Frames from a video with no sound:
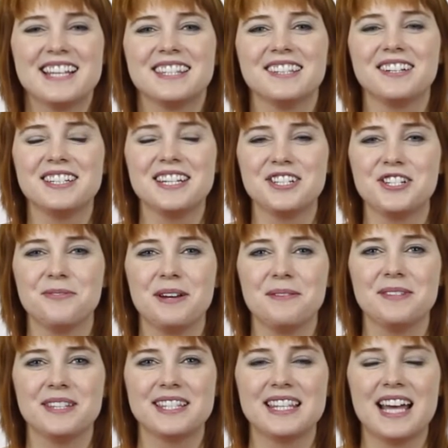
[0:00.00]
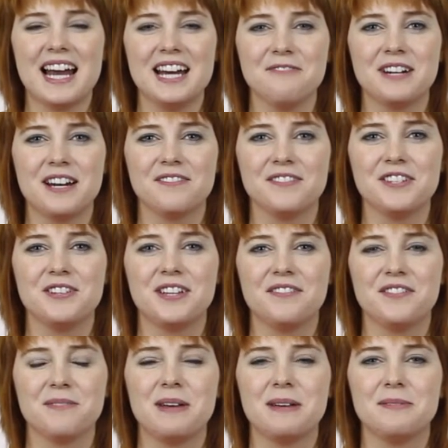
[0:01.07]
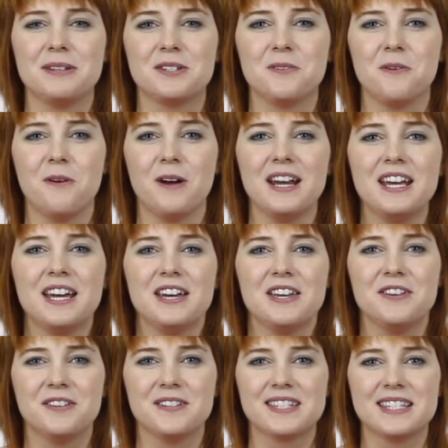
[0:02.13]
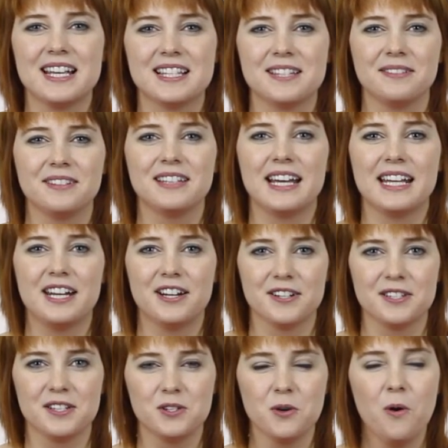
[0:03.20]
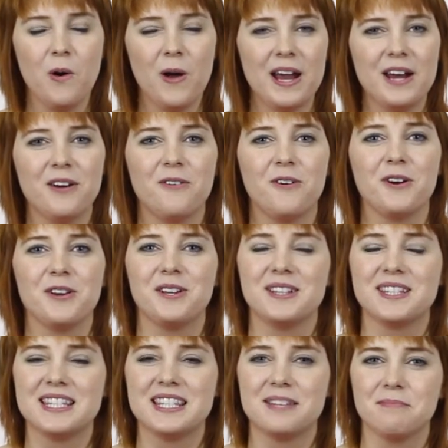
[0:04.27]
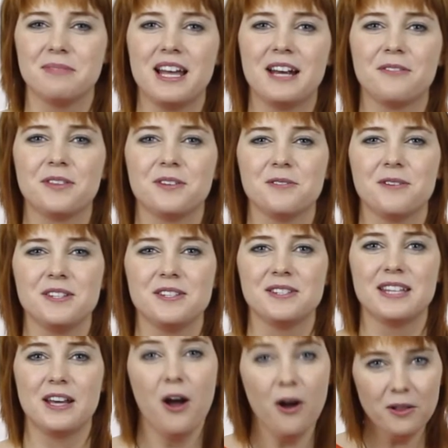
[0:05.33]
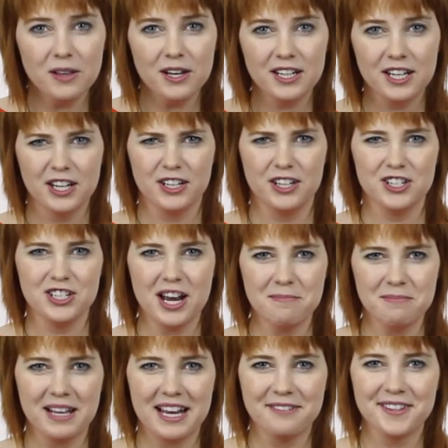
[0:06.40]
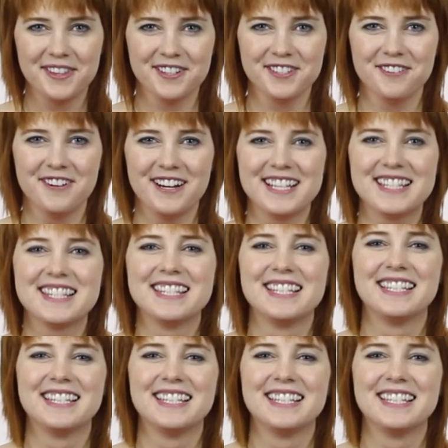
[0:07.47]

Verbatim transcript: So to teach your baby the sign, whenever you give your baby a toy, you can say something like, here's a toy, or you can see them playing with the toys and say, oh look, good job playing with your toys.